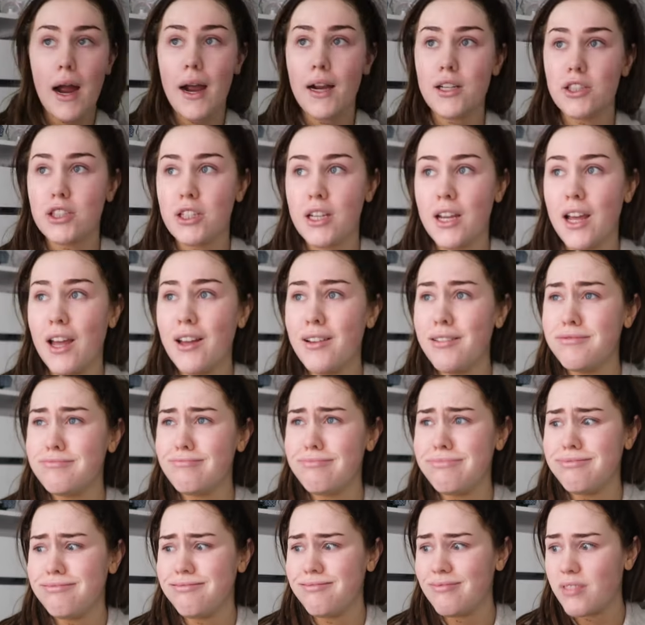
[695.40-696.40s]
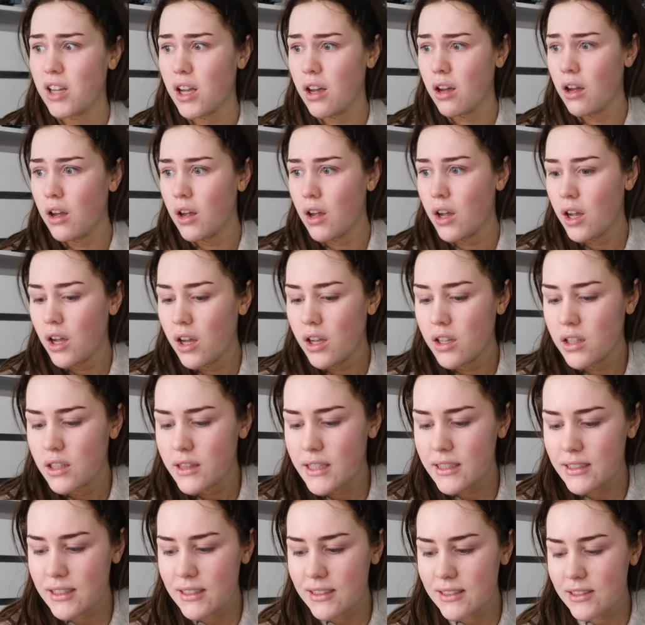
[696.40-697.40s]
I actually,
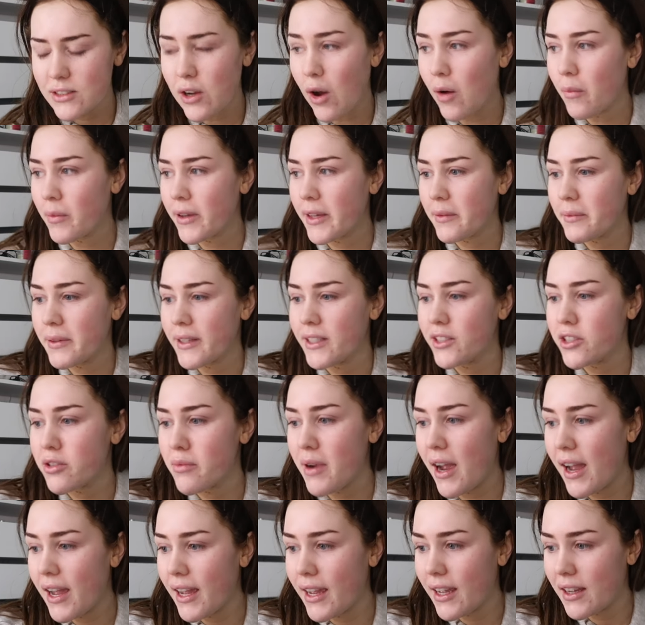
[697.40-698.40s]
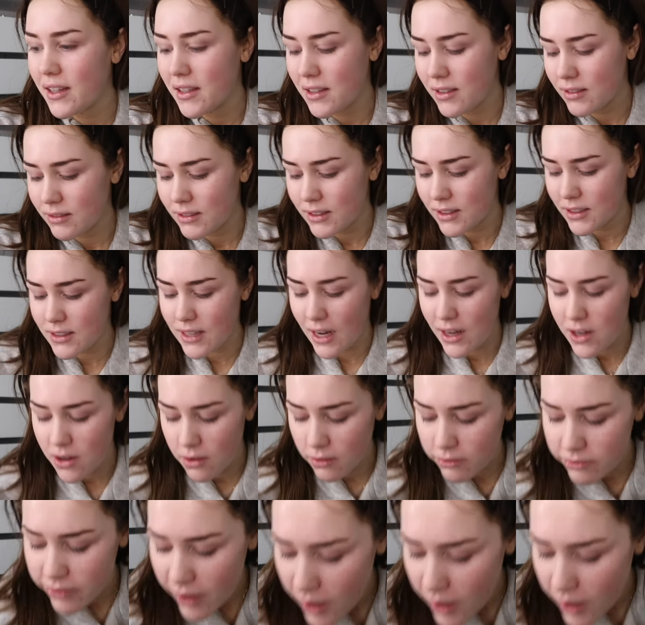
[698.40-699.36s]
this is not me being dramatic, because I know I'm